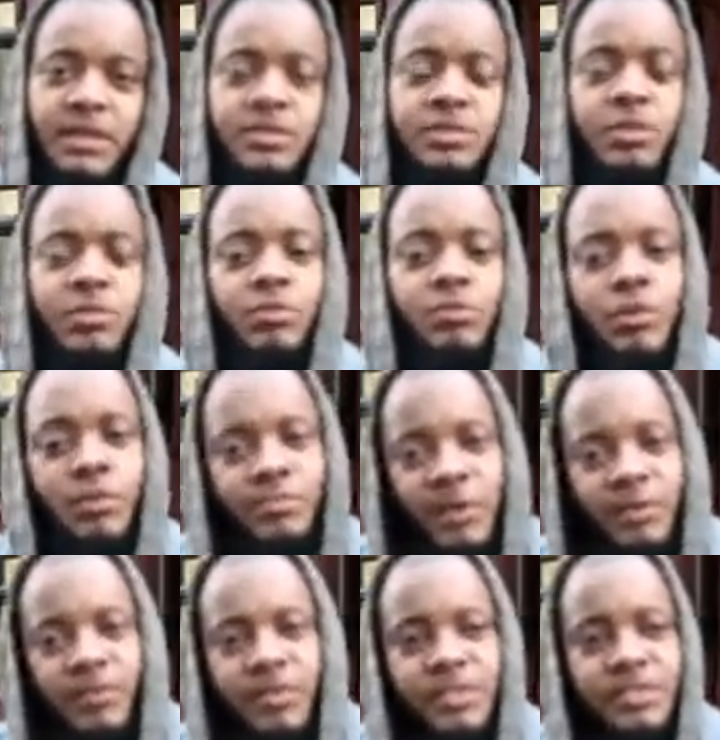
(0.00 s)
So all the
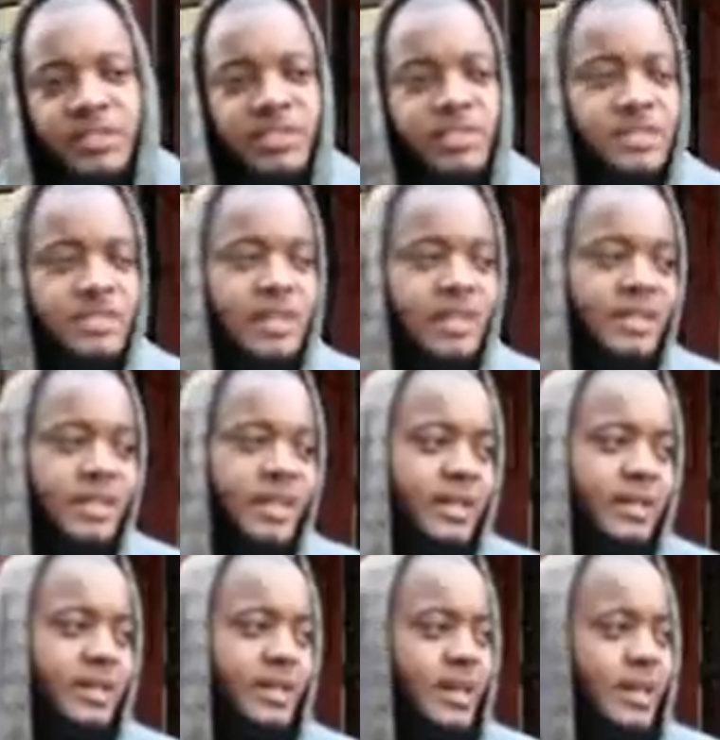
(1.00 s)
brothers and sisters out
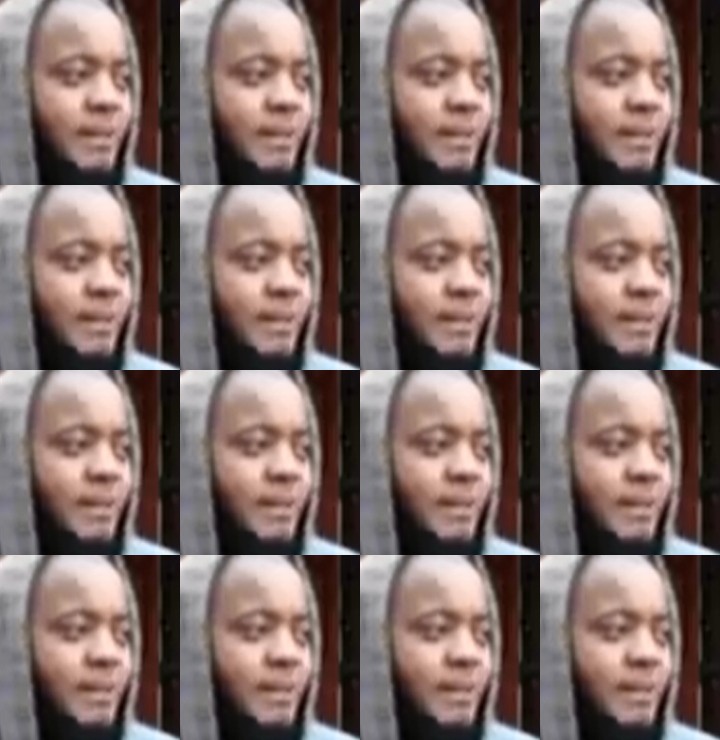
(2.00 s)
there,